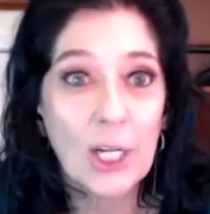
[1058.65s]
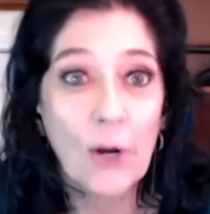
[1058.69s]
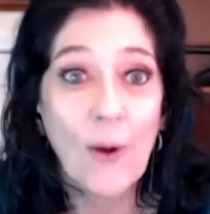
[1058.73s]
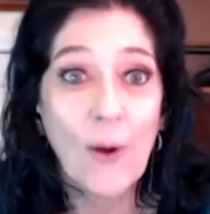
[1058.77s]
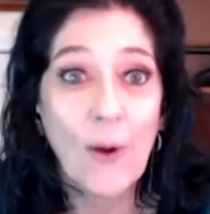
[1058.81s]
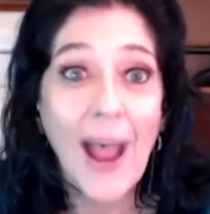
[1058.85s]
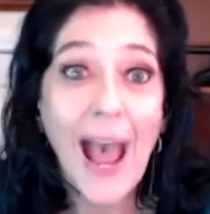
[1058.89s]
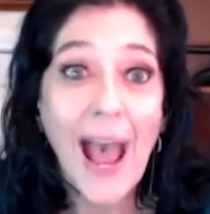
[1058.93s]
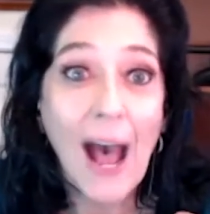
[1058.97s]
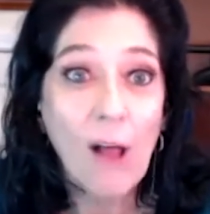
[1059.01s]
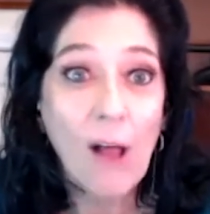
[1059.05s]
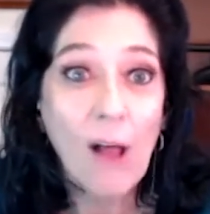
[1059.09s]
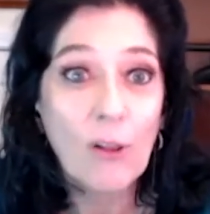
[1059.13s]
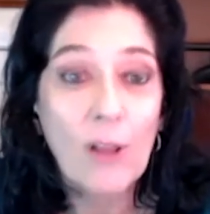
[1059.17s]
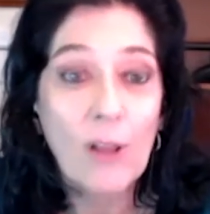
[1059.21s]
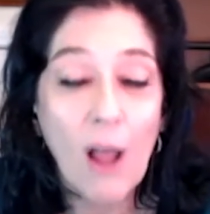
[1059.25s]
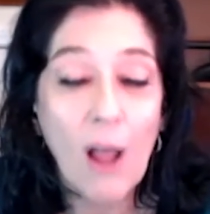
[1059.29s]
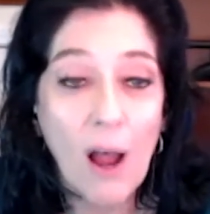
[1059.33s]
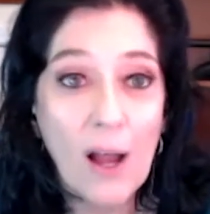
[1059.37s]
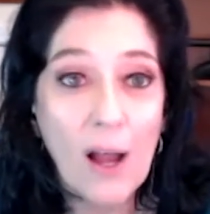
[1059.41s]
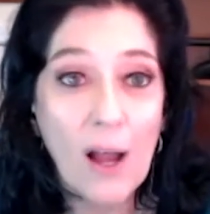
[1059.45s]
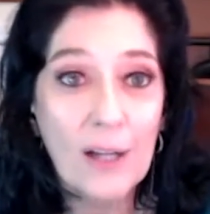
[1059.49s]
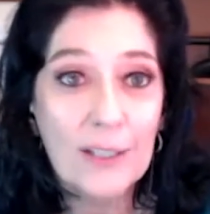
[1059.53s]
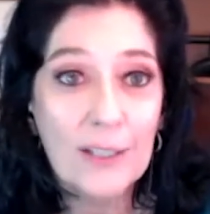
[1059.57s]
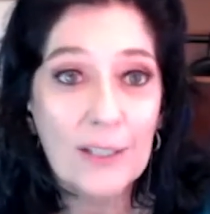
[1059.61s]
how
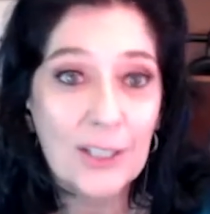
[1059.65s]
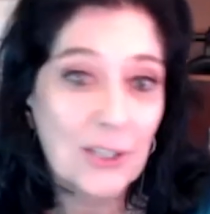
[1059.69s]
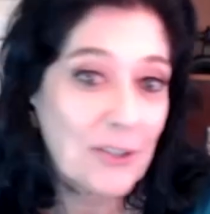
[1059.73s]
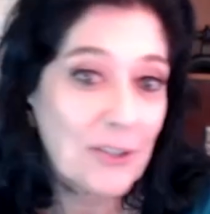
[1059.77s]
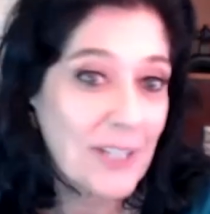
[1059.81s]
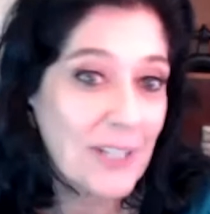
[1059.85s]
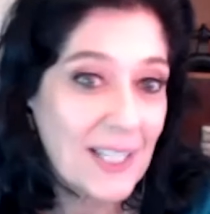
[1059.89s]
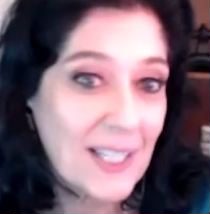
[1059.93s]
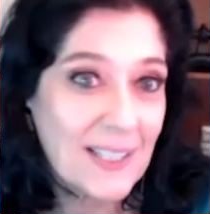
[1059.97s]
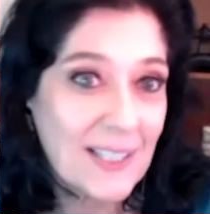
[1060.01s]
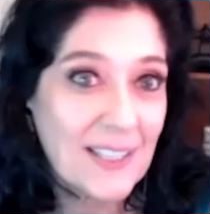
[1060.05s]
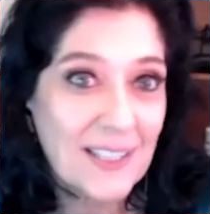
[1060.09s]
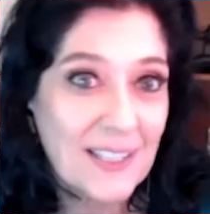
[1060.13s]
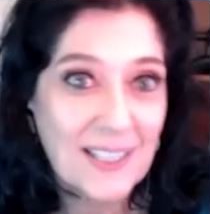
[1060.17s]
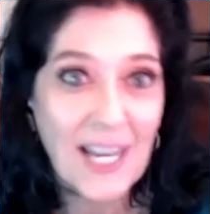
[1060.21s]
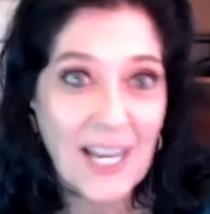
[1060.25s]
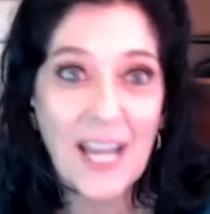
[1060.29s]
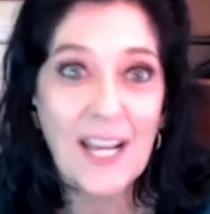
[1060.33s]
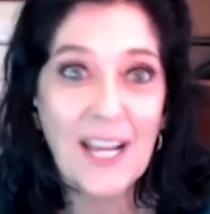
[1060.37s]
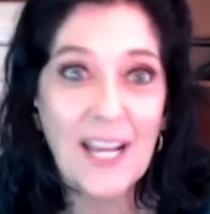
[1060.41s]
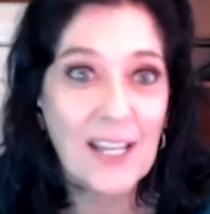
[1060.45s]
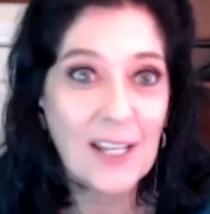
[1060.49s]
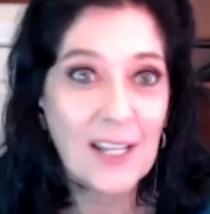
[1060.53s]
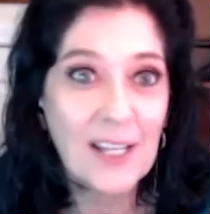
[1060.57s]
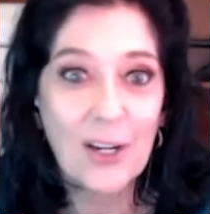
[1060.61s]
long do you need to
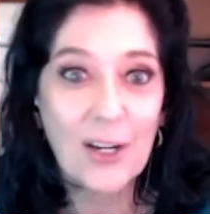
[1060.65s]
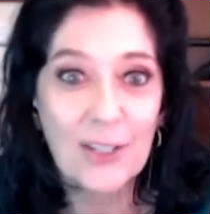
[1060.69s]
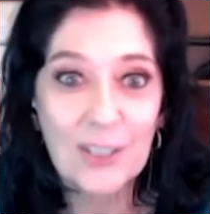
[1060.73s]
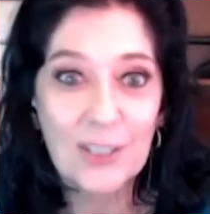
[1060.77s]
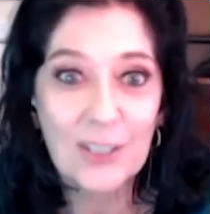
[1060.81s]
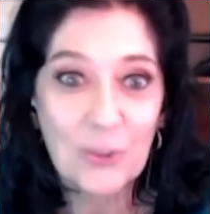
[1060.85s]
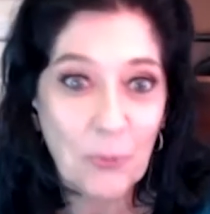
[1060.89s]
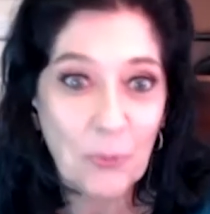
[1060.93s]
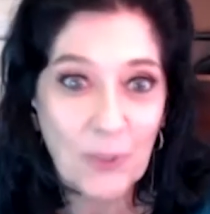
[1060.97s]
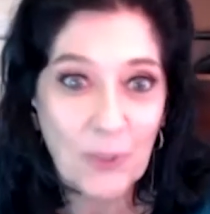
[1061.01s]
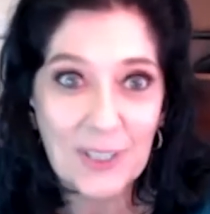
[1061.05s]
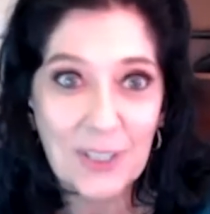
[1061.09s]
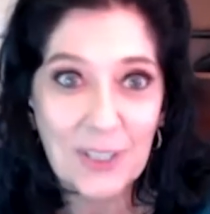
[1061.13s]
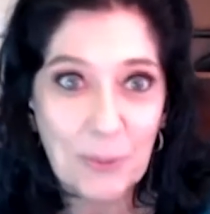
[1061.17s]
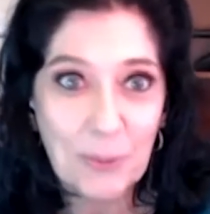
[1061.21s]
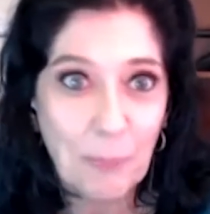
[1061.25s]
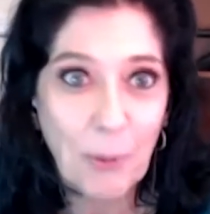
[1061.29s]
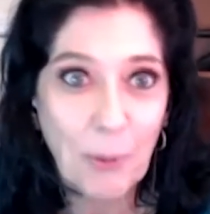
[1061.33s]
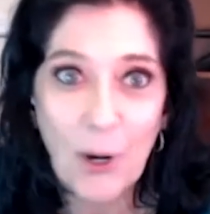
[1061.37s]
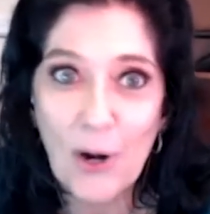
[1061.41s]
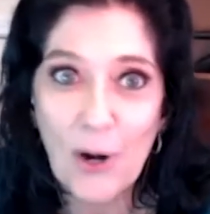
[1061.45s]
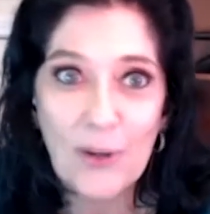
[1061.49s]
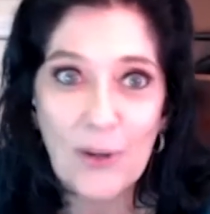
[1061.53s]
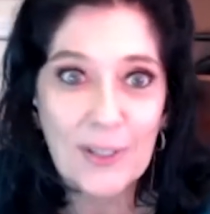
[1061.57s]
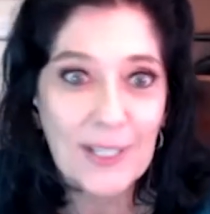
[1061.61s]
stay in there is what
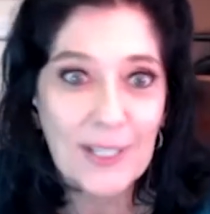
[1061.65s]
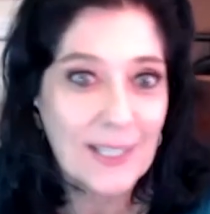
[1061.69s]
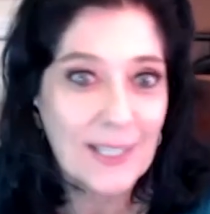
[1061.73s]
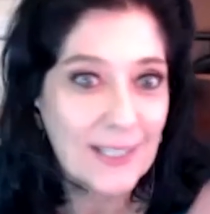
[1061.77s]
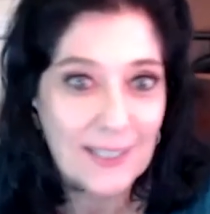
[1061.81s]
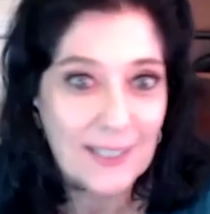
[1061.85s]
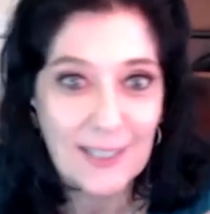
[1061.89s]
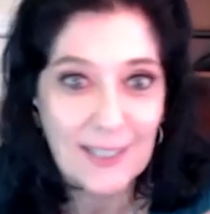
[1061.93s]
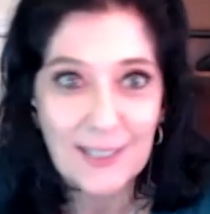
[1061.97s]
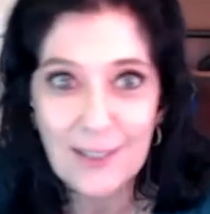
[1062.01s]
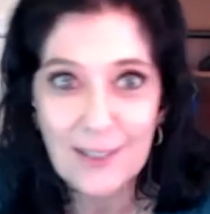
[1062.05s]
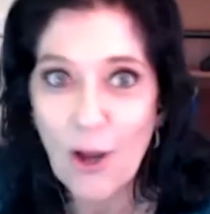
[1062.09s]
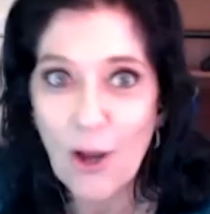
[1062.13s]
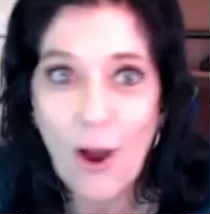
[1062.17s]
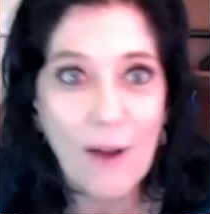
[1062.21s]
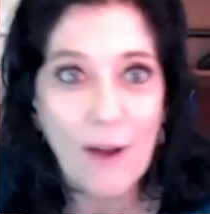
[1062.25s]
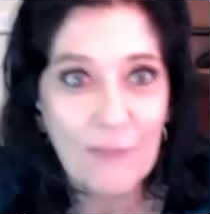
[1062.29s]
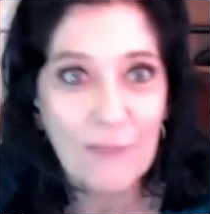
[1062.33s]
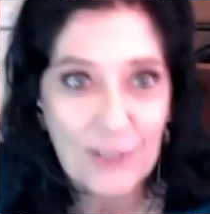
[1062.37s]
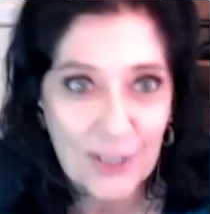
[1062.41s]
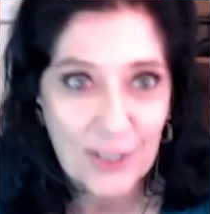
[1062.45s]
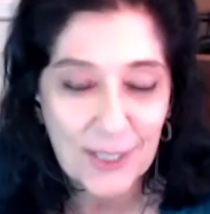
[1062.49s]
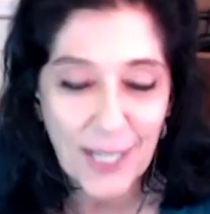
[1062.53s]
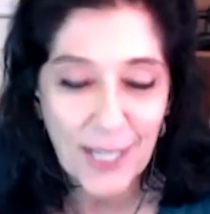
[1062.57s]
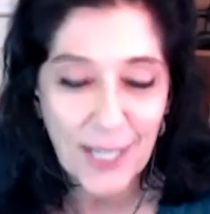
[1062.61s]
spurred this
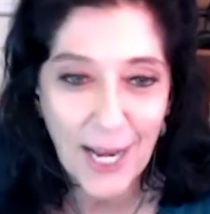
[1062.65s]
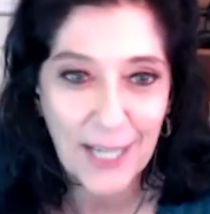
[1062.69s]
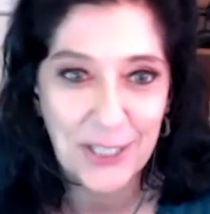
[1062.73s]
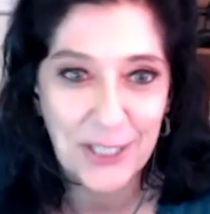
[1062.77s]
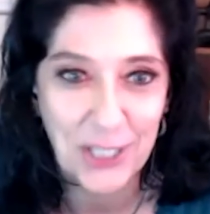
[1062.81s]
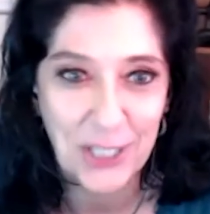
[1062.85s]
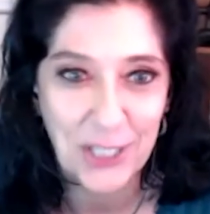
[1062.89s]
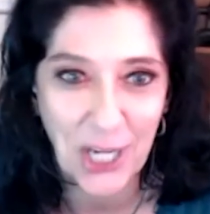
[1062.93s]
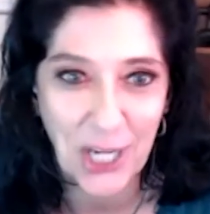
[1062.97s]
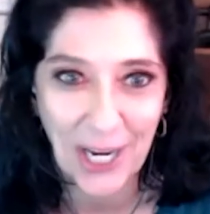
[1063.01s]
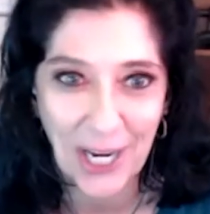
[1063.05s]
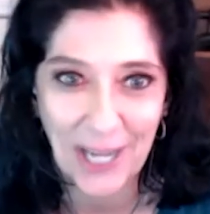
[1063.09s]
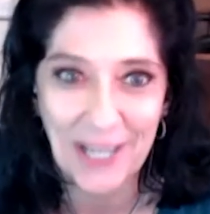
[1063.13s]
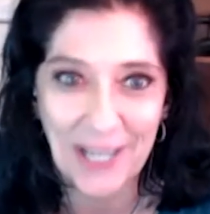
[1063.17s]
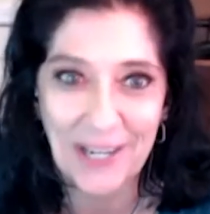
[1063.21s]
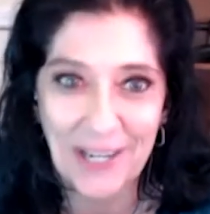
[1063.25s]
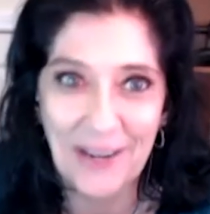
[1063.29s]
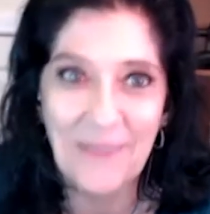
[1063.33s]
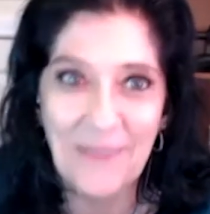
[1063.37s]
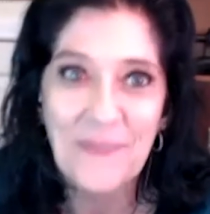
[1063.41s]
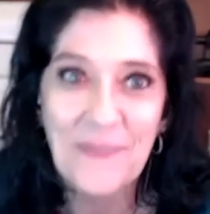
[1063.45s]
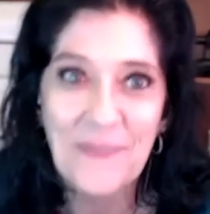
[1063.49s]
conversation.